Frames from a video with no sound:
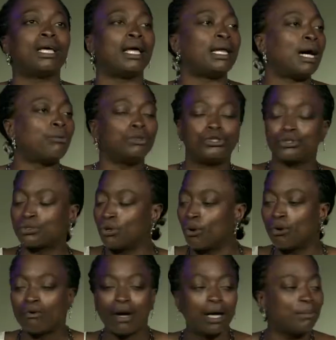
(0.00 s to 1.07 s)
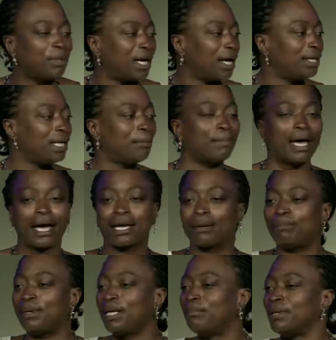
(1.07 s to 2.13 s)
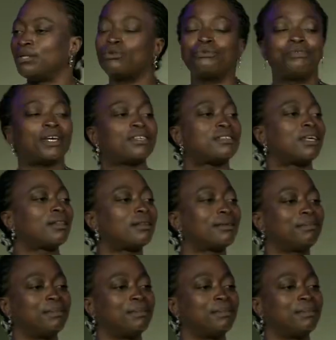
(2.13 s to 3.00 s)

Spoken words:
and I would just go around behind their back and play bin to fix it,